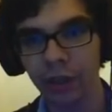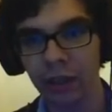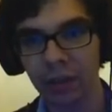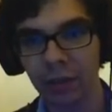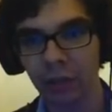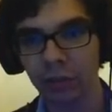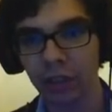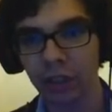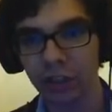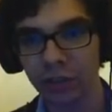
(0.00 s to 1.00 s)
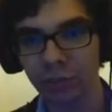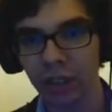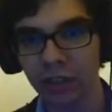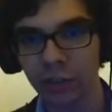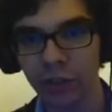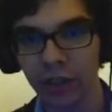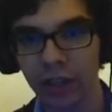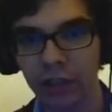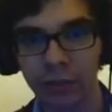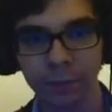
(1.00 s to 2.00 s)
in the mountainish places over
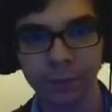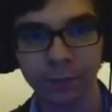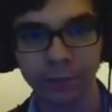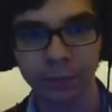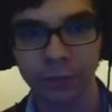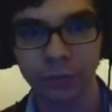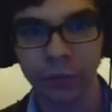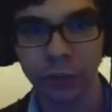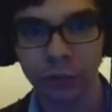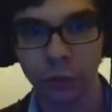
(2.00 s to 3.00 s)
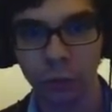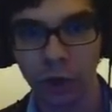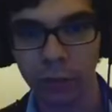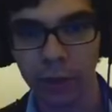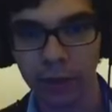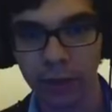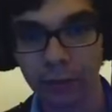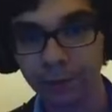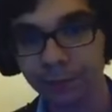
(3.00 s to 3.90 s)
there. Just don't worry about it.